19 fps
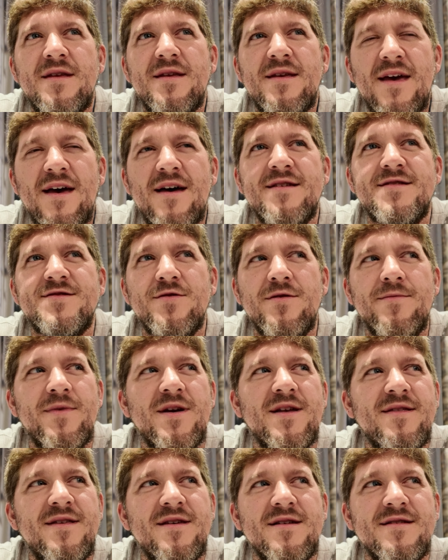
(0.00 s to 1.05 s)
yeah, so it
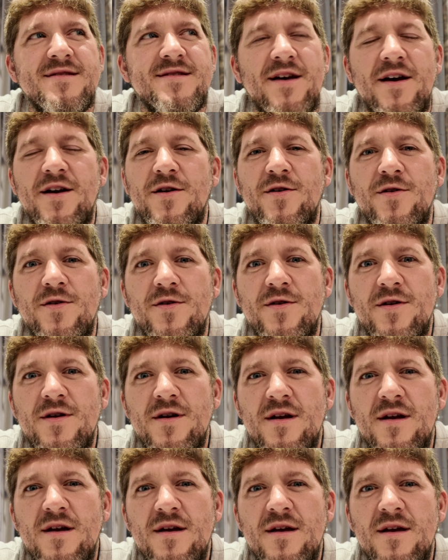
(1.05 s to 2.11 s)
made the entire
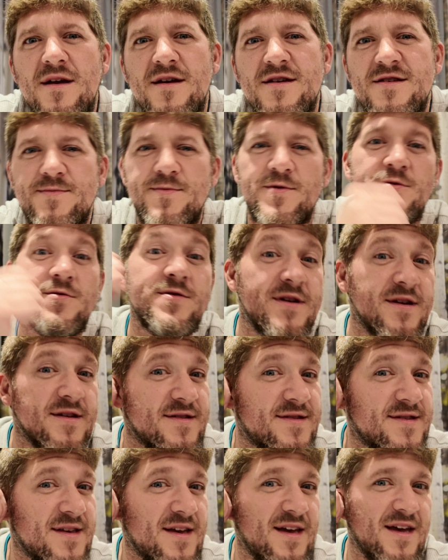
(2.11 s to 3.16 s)
experience